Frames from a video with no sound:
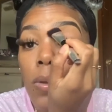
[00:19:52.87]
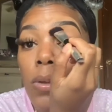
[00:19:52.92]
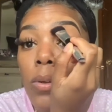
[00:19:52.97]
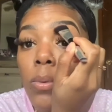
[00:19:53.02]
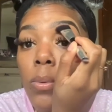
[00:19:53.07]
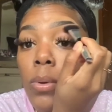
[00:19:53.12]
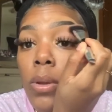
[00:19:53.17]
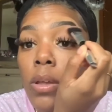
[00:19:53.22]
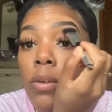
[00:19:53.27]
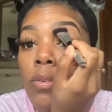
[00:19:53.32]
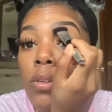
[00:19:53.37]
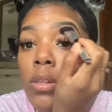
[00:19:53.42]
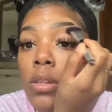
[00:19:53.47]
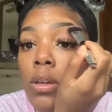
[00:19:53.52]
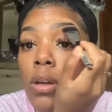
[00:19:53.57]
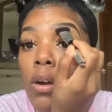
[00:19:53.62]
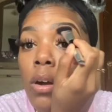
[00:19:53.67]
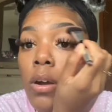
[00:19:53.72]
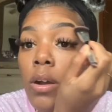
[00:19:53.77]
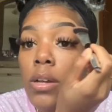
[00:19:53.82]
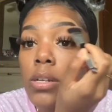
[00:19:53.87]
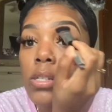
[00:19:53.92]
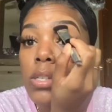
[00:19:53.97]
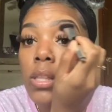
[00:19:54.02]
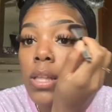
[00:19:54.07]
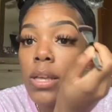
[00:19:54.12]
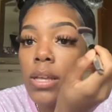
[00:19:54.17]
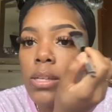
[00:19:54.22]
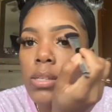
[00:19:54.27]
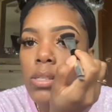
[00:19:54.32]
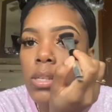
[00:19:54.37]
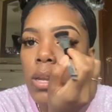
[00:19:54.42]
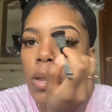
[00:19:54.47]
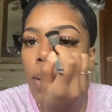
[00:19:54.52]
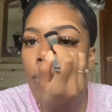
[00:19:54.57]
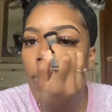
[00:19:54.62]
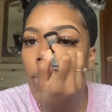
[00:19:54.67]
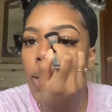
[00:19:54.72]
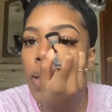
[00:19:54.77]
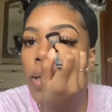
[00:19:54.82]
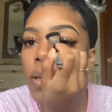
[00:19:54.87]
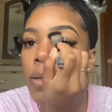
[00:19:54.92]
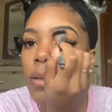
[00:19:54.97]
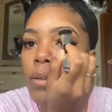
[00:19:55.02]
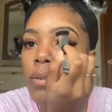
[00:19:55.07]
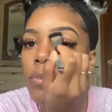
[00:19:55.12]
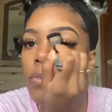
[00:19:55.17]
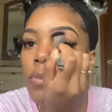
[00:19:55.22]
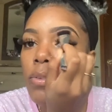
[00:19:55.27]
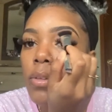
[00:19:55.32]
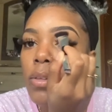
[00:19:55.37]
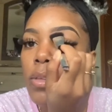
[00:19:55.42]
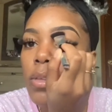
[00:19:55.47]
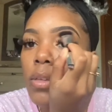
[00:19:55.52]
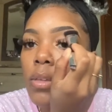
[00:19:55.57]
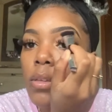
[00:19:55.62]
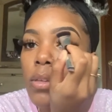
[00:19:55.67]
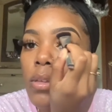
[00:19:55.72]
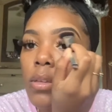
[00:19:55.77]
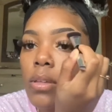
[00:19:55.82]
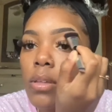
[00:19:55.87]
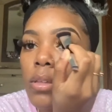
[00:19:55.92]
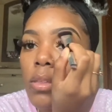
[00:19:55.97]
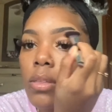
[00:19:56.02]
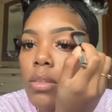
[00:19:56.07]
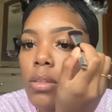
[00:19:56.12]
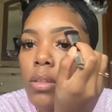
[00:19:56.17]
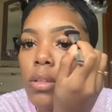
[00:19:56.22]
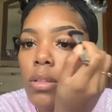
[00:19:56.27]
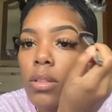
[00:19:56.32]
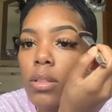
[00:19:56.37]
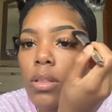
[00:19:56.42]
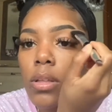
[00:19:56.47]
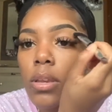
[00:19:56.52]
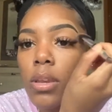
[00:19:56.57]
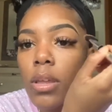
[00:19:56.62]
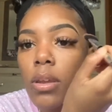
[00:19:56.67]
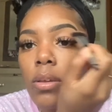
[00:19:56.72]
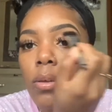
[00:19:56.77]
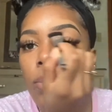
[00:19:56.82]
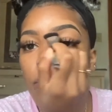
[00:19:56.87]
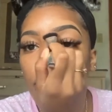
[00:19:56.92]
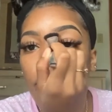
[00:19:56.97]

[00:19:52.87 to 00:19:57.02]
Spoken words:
Whatever little harsh lines that I may have, clean that up.